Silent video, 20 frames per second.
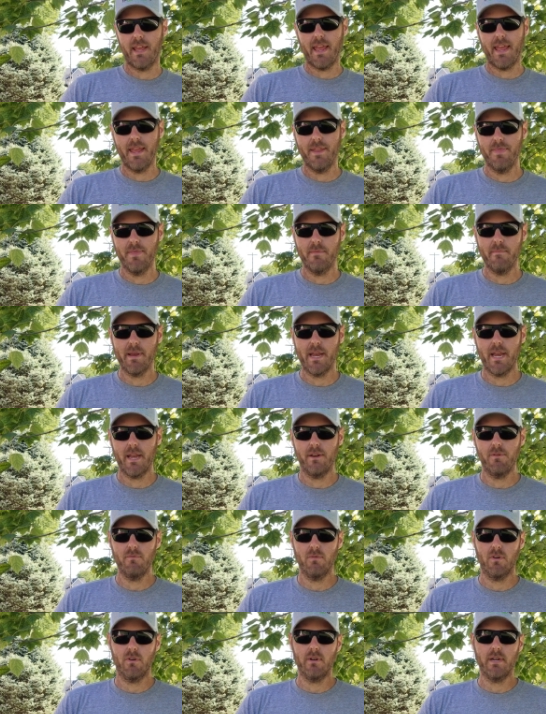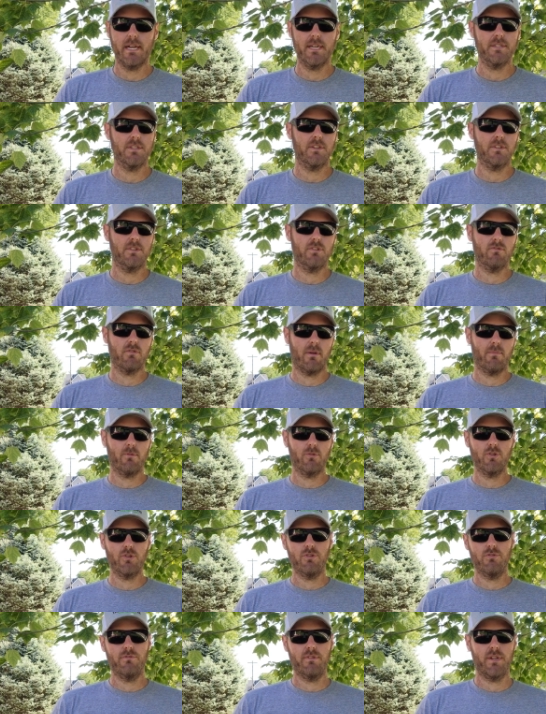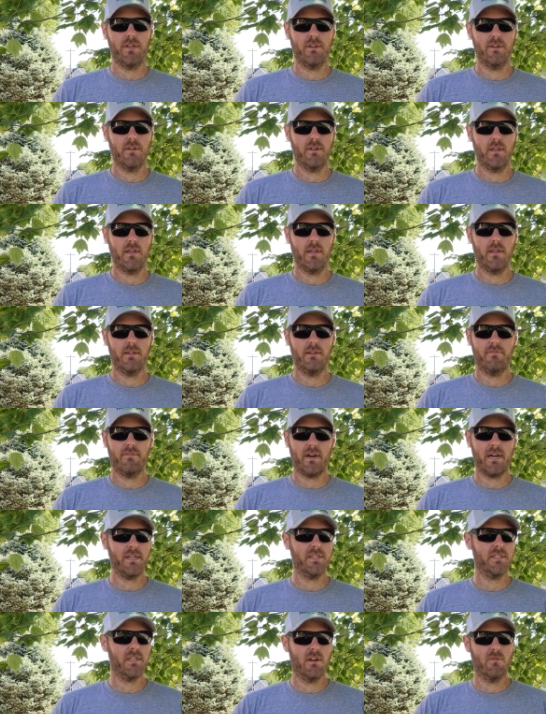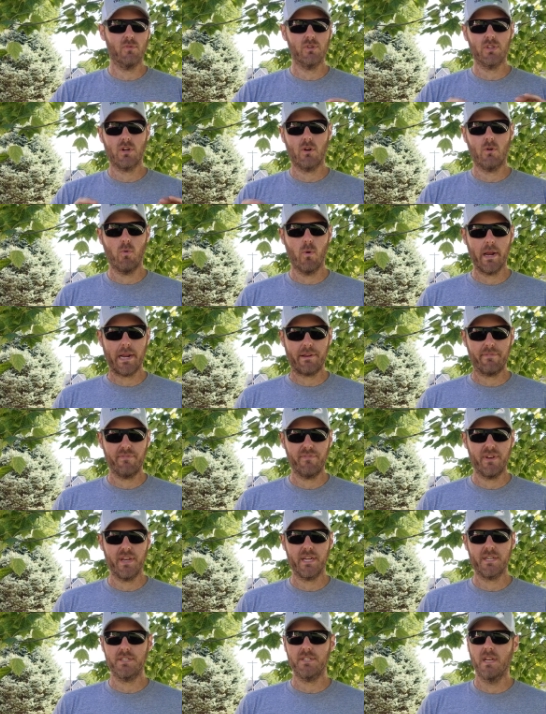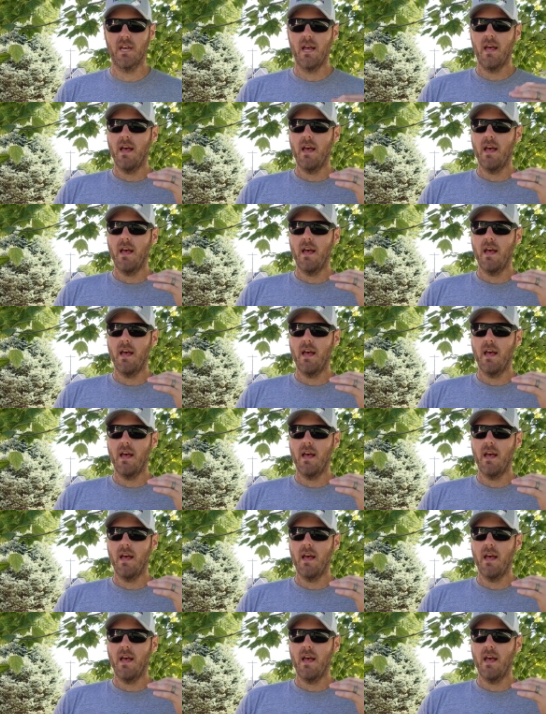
in the manual as a troubleshooting device, and it was a quick fix.